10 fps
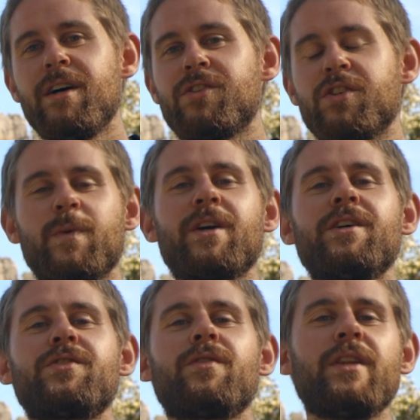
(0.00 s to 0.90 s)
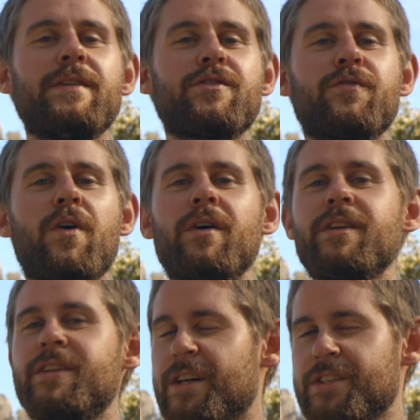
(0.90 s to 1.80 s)
Just because the leaves are
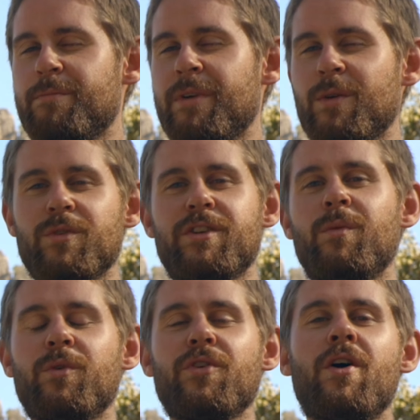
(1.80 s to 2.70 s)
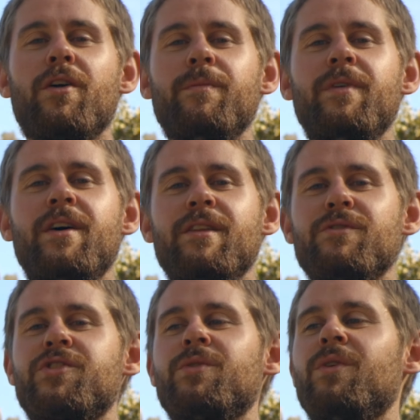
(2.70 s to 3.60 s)
falling doesn't mean we're done with autumn.
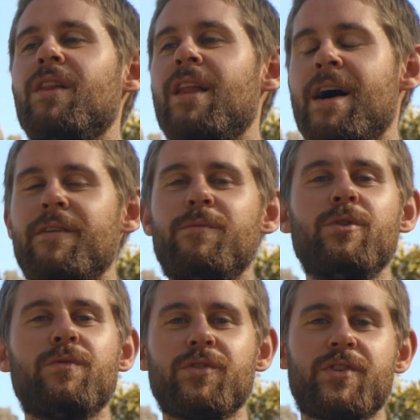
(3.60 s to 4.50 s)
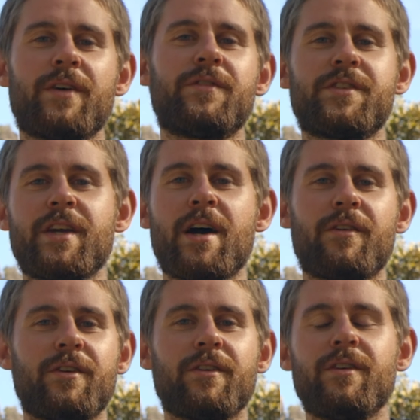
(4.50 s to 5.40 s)
There's still a lot of beautiful stuff to see
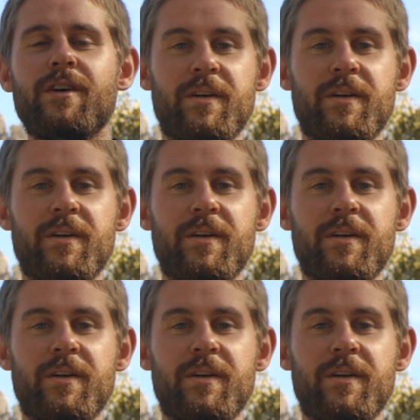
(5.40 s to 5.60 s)
out here.